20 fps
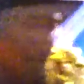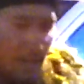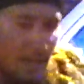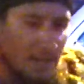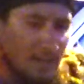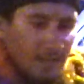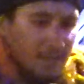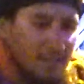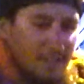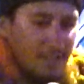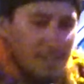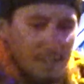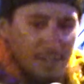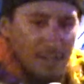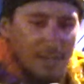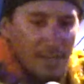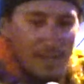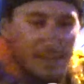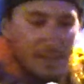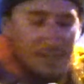And
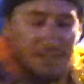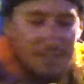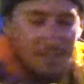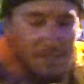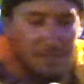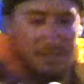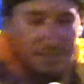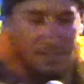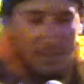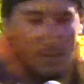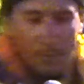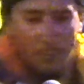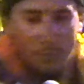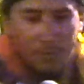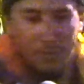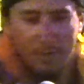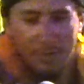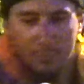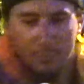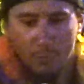Lanakila led us in
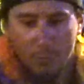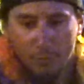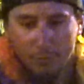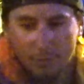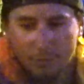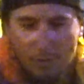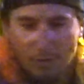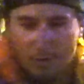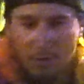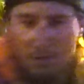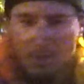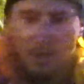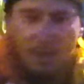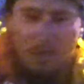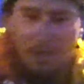ceremony and protocol,